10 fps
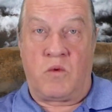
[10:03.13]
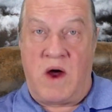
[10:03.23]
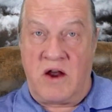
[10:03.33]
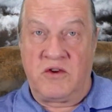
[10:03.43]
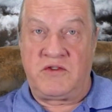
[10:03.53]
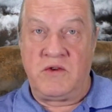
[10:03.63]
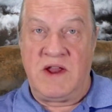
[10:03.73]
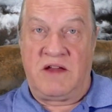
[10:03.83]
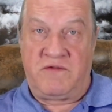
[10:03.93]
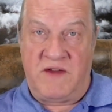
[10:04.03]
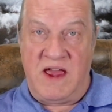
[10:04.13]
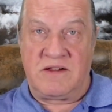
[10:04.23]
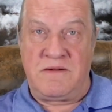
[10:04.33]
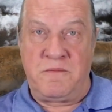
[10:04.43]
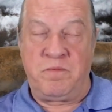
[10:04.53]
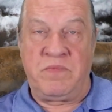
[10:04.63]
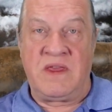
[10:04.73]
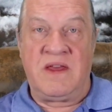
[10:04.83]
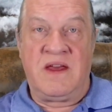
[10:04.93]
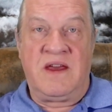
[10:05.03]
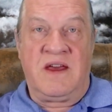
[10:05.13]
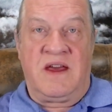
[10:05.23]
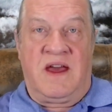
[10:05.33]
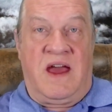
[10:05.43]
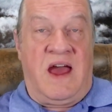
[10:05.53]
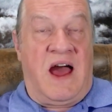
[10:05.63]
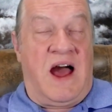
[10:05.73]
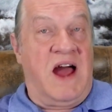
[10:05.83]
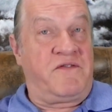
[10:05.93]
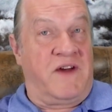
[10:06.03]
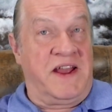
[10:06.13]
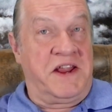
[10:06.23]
waters do not fail. I find